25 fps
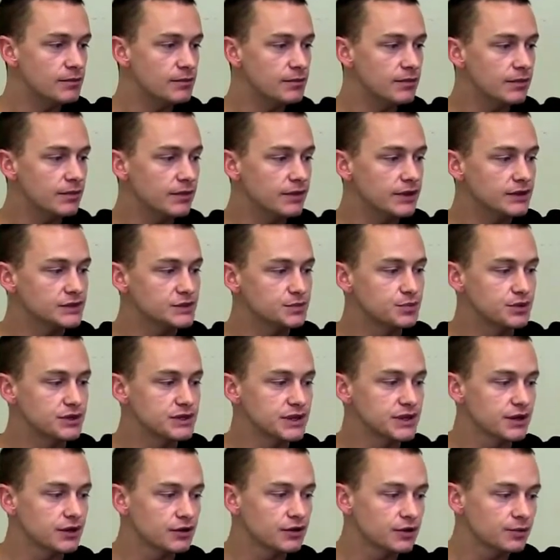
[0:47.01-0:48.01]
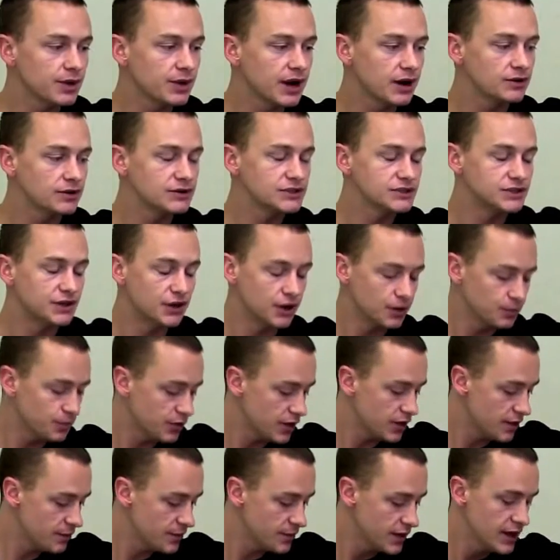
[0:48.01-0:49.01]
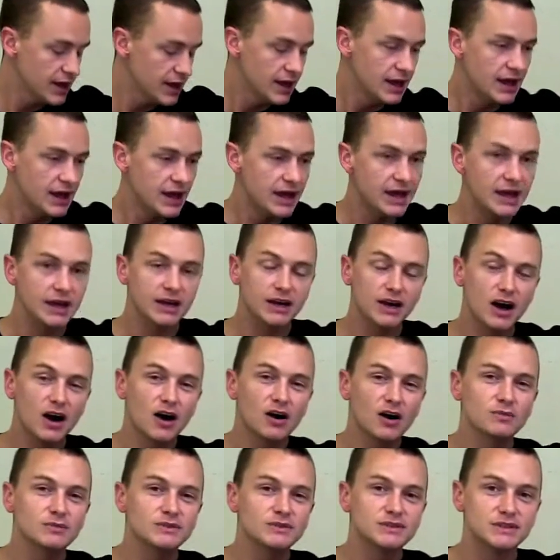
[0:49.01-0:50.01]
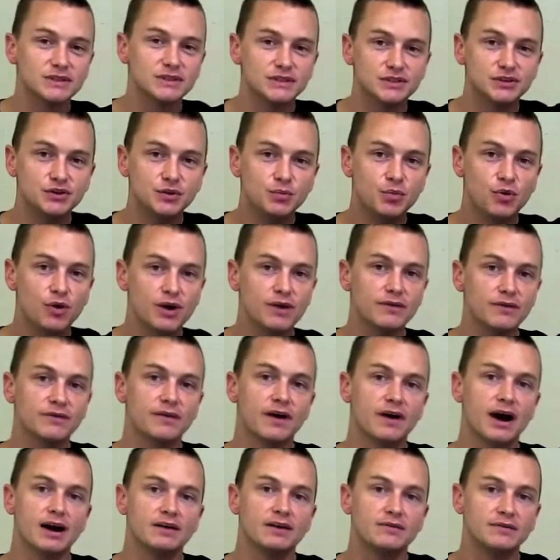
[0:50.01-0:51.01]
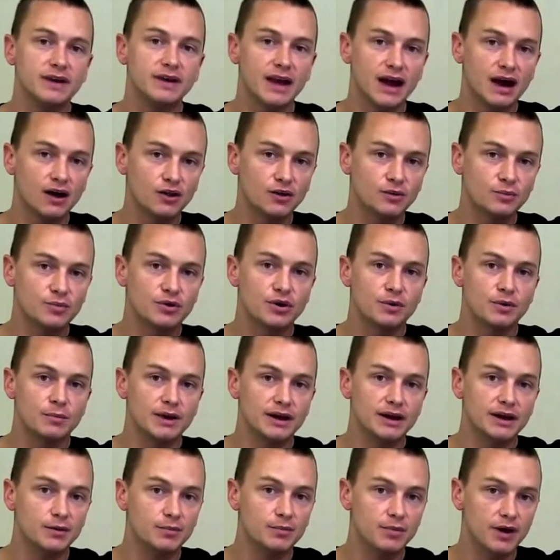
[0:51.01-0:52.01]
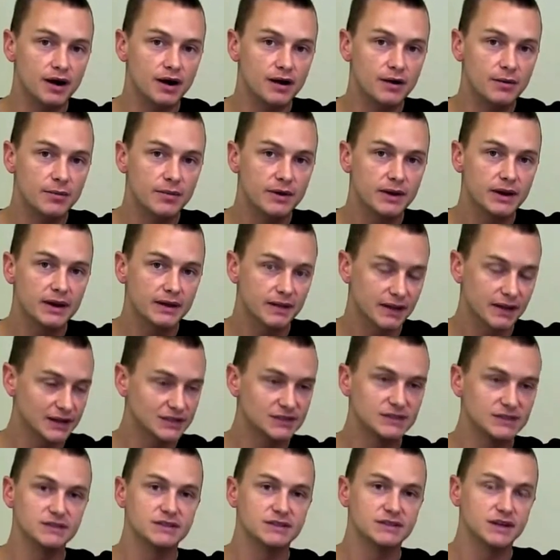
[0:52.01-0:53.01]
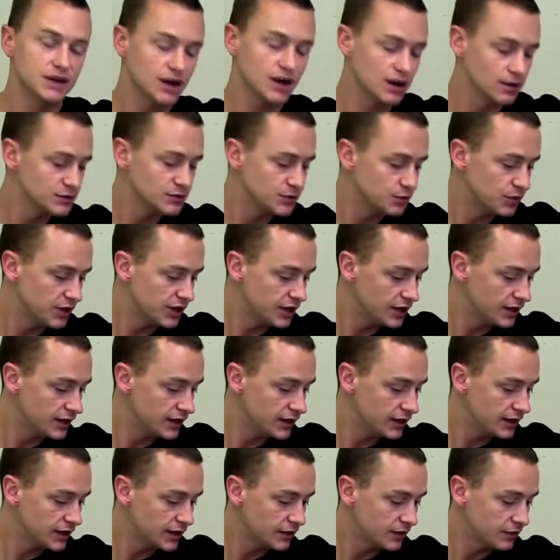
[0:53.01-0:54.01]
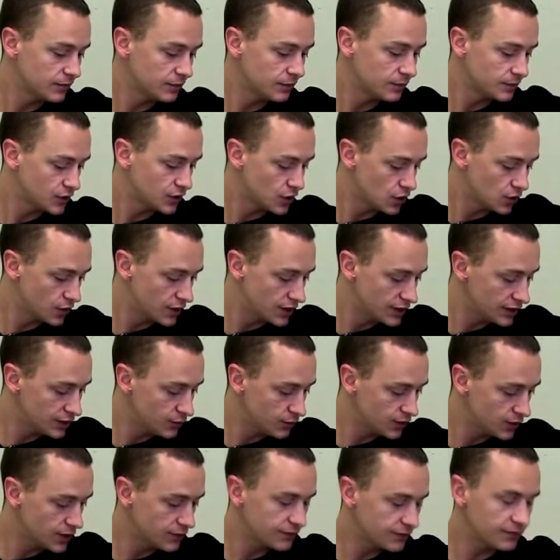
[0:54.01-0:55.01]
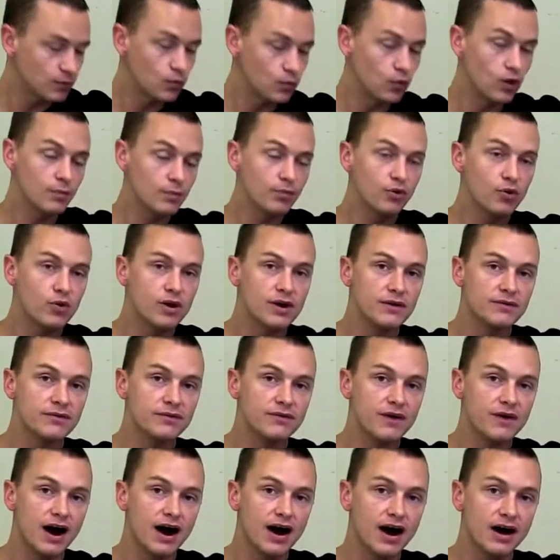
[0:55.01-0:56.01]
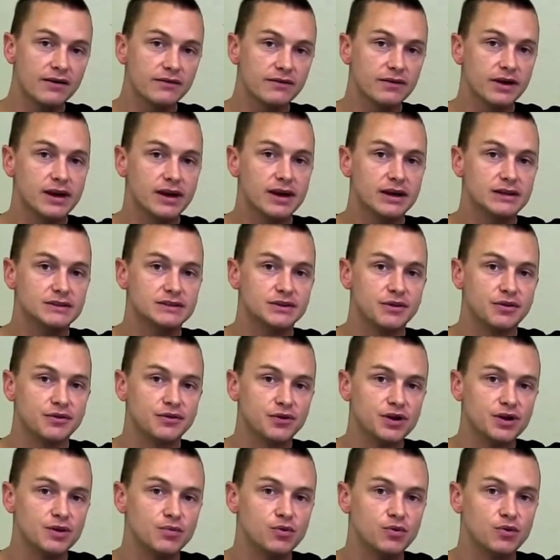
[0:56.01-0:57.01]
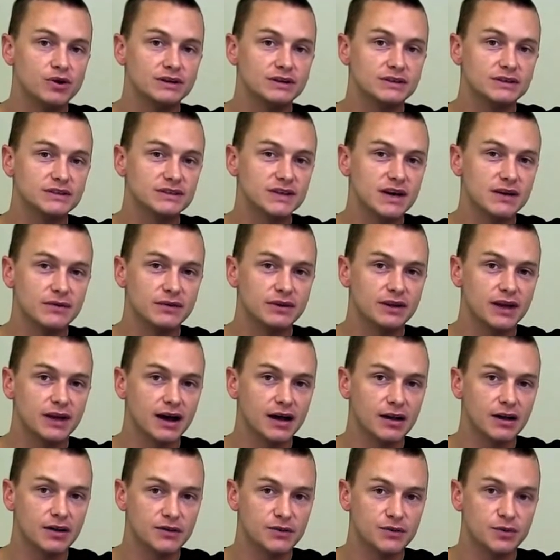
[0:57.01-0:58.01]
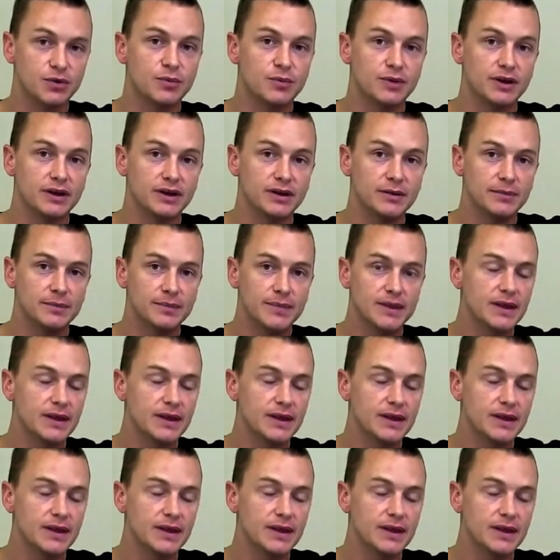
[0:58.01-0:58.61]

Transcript: This particular power steering pump, it comes as a 2.5 gallon per minute pump. That's as it comes, but it can go anywhere from 1.5 to 3.7 gallons per minute.